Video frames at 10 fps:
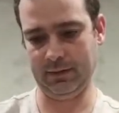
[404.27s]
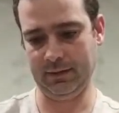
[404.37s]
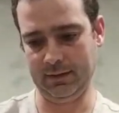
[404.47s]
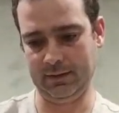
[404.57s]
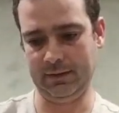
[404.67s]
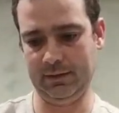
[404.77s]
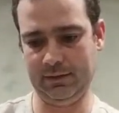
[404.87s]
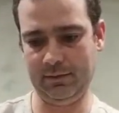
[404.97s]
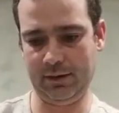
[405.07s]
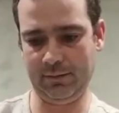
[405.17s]

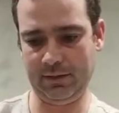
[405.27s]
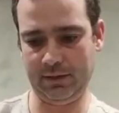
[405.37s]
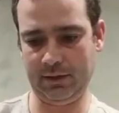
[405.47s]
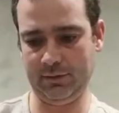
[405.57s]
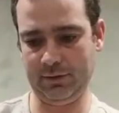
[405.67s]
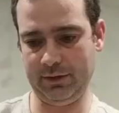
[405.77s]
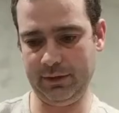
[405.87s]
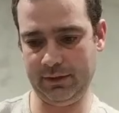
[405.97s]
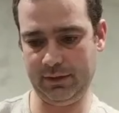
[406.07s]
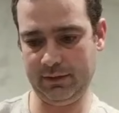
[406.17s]
Sometimes they come really easy,
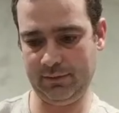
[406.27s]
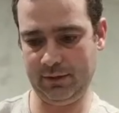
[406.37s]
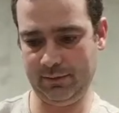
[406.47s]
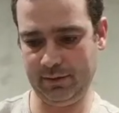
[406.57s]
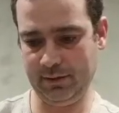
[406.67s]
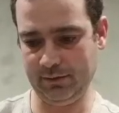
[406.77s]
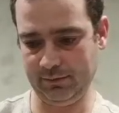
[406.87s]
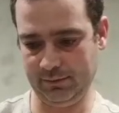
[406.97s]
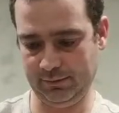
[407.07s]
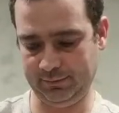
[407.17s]
sometimes they don't.
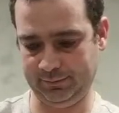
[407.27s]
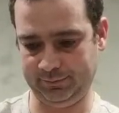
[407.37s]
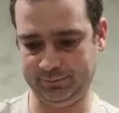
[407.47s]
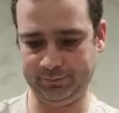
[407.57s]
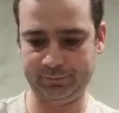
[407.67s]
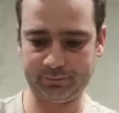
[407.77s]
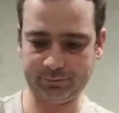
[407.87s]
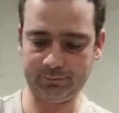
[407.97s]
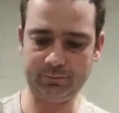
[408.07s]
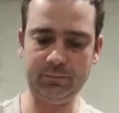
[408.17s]

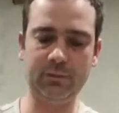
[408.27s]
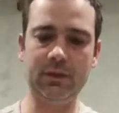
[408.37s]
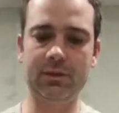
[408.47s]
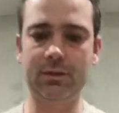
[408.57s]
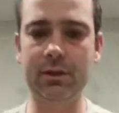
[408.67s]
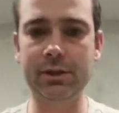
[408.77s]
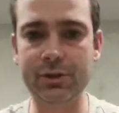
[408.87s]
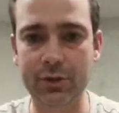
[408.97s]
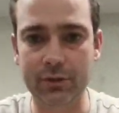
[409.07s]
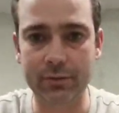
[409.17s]
So I'm going to struggle
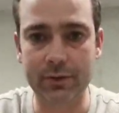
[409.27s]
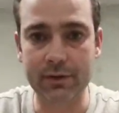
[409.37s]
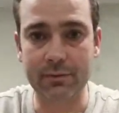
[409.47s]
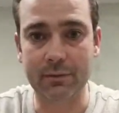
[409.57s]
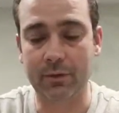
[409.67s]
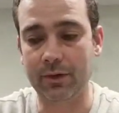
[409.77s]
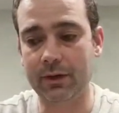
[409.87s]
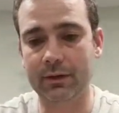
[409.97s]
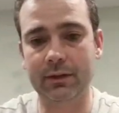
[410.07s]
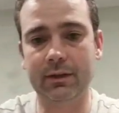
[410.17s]
with this a bit more, and
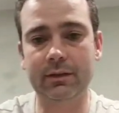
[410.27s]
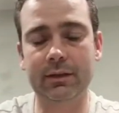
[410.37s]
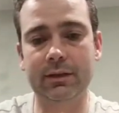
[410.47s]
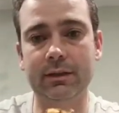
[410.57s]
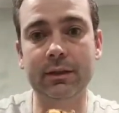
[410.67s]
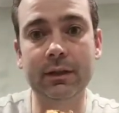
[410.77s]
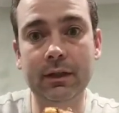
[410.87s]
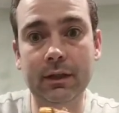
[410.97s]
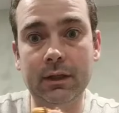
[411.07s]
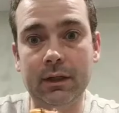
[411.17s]
then
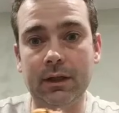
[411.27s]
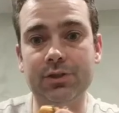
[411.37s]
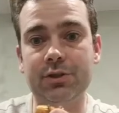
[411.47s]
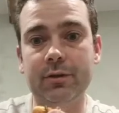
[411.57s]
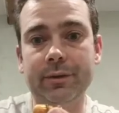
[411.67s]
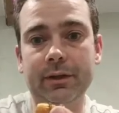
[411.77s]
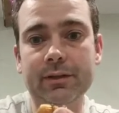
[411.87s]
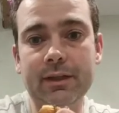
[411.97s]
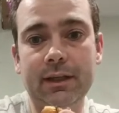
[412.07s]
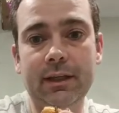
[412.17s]
I'll show you what it looks like in
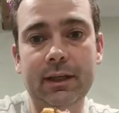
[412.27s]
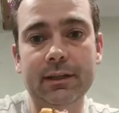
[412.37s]
the end.